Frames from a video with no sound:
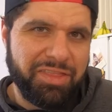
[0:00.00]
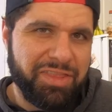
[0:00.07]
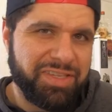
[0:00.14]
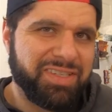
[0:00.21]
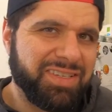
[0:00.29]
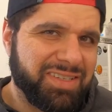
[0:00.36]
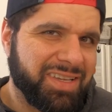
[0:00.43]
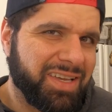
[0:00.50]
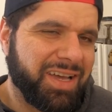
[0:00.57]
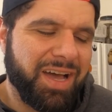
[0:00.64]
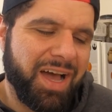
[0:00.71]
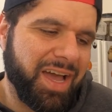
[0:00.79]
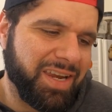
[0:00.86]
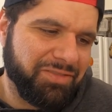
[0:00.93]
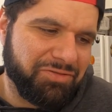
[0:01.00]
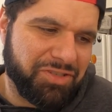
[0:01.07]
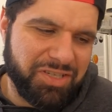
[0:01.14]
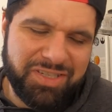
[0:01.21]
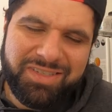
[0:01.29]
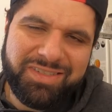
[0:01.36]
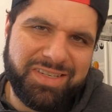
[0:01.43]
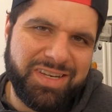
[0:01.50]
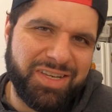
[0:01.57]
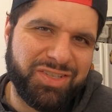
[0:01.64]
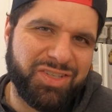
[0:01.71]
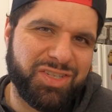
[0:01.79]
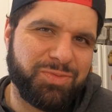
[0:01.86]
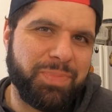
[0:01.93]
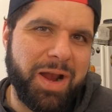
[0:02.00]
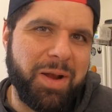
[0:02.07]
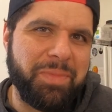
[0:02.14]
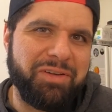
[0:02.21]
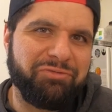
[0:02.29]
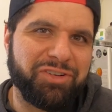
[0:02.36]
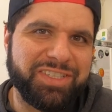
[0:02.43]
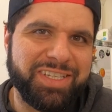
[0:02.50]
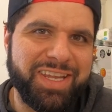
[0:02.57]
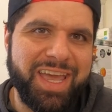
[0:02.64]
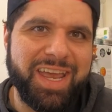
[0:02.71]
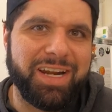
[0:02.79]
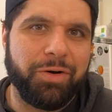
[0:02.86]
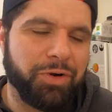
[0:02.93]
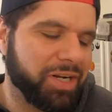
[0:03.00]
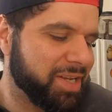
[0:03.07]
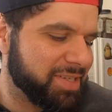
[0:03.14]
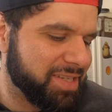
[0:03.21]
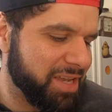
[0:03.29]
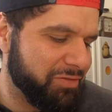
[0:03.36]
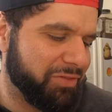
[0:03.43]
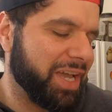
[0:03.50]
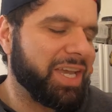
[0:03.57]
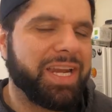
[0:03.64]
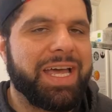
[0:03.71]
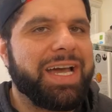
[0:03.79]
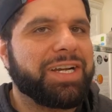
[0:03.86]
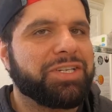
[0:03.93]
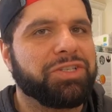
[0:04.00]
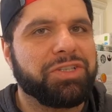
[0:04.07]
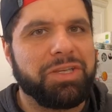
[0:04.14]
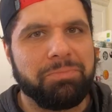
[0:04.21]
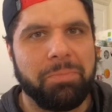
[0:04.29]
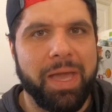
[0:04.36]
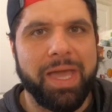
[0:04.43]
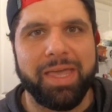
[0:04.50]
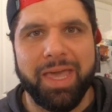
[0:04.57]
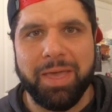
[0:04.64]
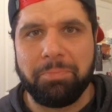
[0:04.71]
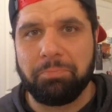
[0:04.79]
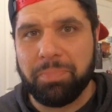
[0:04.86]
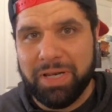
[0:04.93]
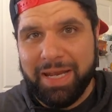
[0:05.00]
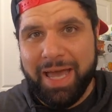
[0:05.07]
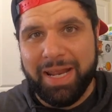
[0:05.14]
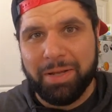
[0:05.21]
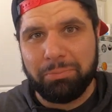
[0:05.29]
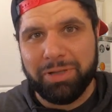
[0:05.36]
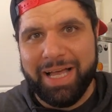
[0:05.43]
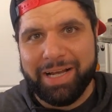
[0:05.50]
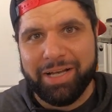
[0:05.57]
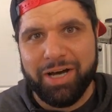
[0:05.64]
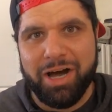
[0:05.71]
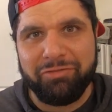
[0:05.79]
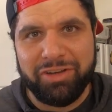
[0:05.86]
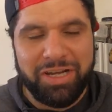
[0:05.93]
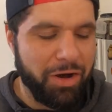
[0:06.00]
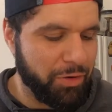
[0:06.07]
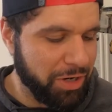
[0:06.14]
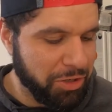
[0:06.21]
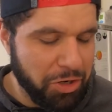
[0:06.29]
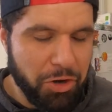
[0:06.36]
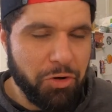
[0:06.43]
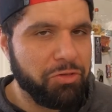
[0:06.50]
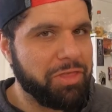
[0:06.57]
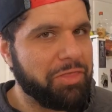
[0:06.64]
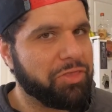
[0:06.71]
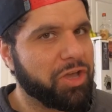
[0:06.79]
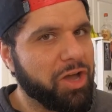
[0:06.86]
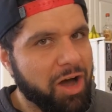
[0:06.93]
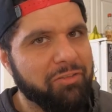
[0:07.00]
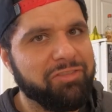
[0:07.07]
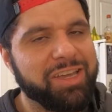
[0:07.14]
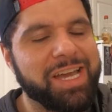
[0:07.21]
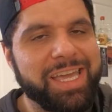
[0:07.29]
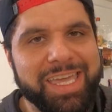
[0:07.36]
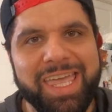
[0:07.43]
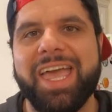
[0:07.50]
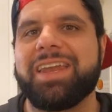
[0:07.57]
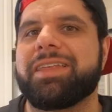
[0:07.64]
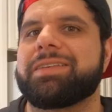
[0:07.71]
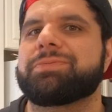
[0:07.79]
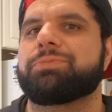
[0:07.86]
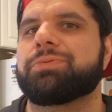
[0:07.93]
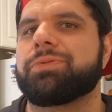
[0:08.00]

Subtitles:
This is kind of just an experiment for today, and I wanted to see if I could actually make a banana black coffee. Now, I know that the coffee, again, is